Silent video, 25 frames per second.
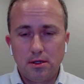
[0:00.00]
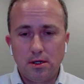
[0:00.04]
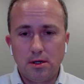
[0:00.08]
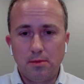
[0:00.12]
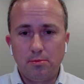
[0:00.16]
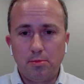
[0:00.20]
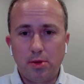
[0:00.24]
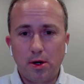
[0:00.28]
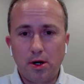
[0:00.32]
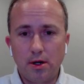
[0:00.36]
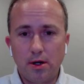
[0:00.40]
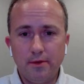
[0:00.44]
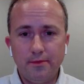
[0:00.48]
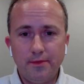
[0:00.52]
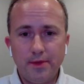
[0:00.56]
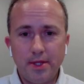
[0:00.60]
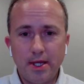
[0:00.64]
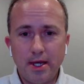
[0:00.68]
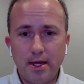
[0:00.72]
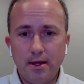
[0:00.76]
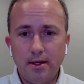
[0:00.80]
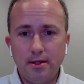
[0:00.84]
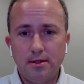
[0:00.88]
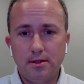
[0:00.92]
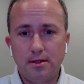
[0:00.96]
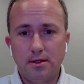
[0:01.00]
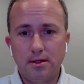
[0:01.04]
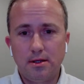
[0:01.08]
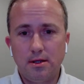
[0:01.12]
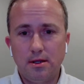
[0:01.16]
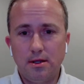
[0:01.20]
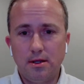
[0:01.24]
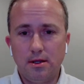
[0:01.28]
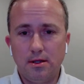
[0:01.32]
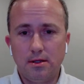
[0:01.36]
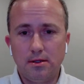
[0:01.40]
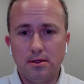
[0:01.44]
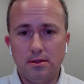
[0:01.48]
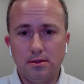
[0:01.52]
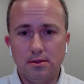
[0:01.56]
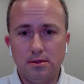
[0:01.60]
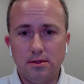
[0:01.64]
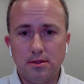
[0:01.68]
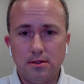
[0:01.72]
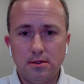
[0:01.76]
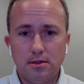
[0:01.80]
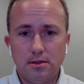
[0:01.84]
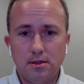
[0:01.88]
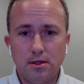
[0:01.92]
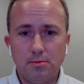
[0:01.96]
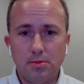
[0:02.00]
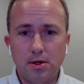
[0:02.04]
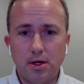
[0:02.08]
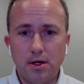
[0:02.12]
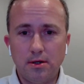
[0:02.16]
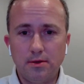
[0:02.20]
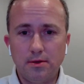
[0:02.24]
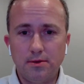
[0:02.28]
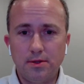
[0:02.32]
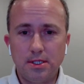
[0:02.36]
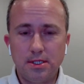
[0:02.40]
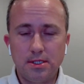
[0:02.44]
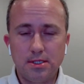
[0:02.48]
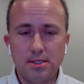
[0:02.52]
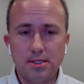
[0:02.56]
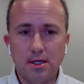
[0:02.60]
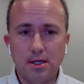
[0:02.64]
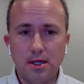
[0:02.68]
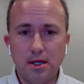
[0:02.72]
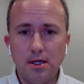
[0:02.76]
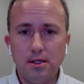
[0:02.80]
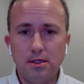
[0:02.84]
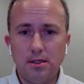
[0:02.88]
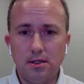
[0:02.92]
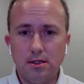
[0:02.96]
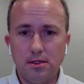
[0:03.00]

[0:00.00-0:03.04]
a part of that and a part of the design.